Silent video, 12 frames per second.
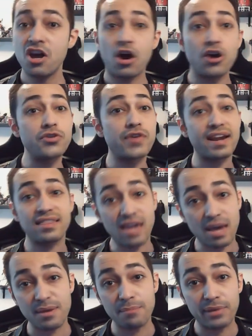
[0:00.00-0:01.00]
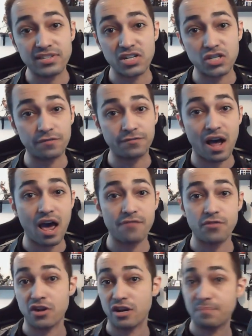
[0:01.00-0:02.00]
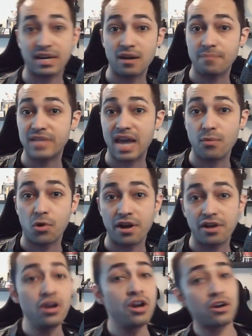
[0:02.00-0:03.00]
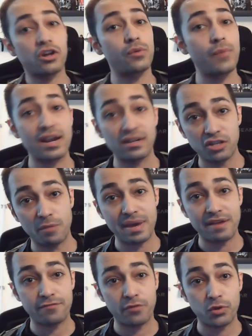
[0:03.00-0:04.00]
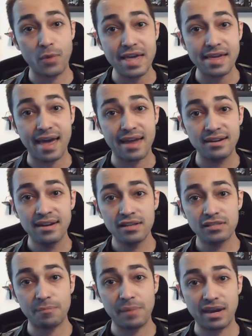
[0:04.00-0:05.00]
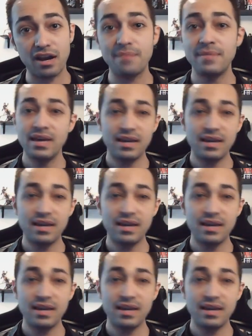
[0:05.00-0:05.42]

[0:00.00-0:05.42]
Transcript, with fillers: Are you getting the game on PlayStation five? Are you going to pick it up day one? Are you going to wait a little bit for the weekend to pick it up?